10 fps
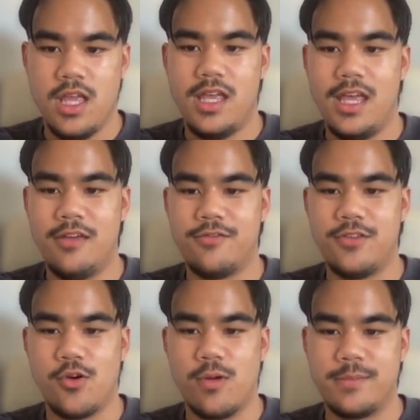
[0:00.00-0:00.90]
if
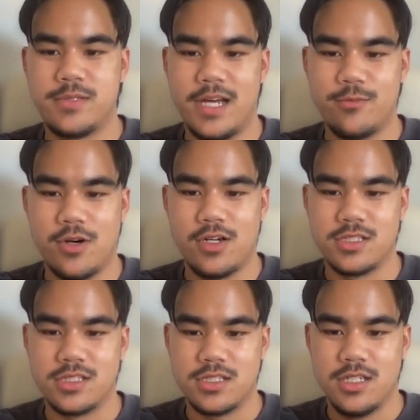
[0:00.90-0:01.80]
your website
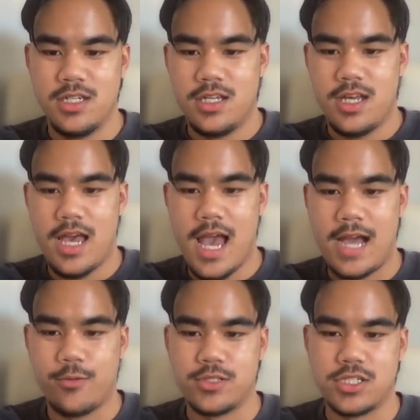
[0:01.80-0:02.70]
was
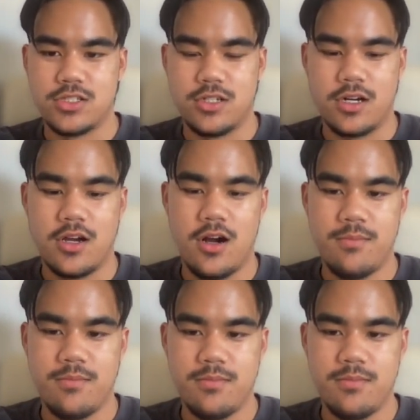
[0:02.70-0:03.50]
acquisition.com,